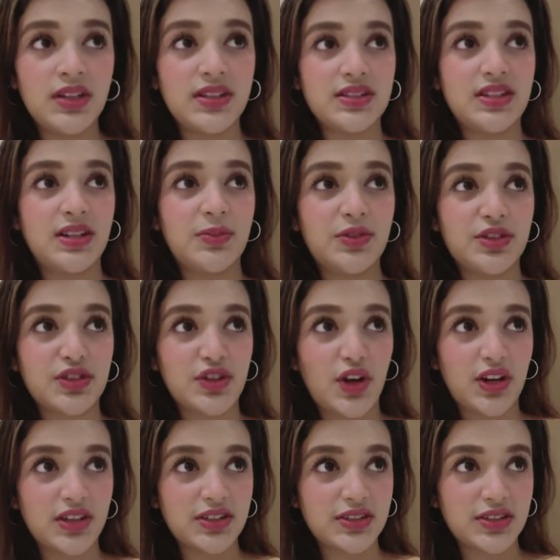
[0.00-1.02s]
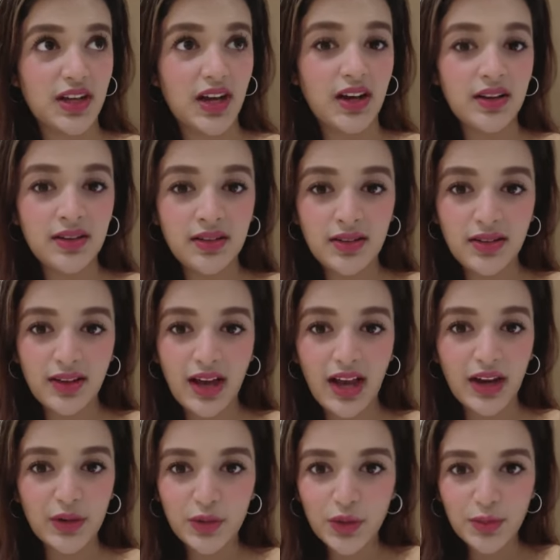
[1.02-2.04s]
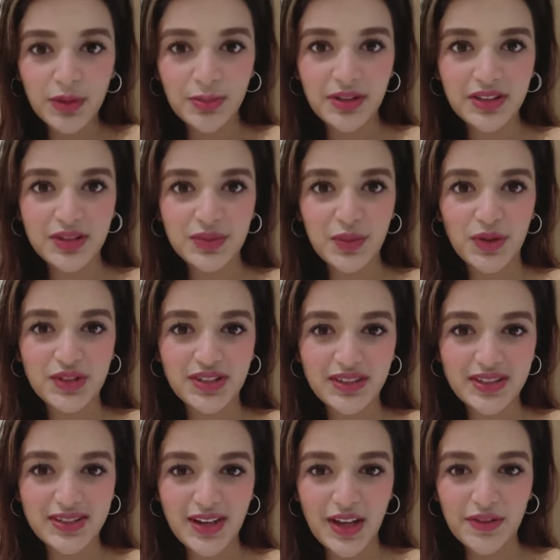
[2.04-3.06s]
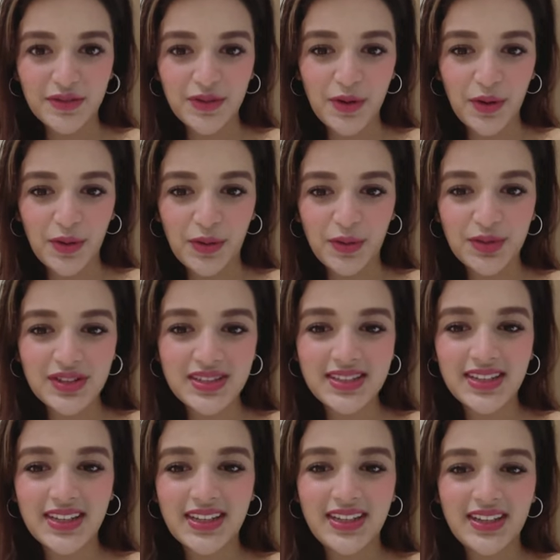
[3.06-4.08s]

His name was Ronak Shah. I don't know, maybe he's watching this live, God knows.